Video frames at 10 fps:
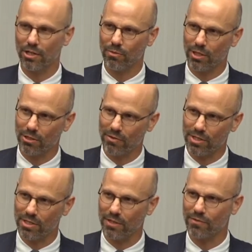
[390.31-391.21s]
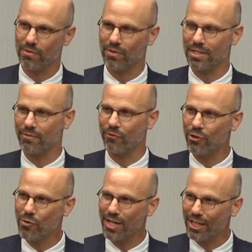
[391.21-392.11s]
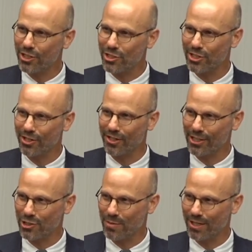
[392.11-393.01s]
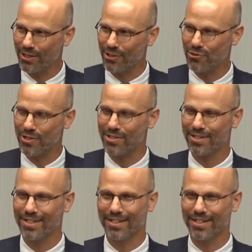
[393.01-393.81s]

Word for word: We do receive, receive a few in English in our English-speaking countries,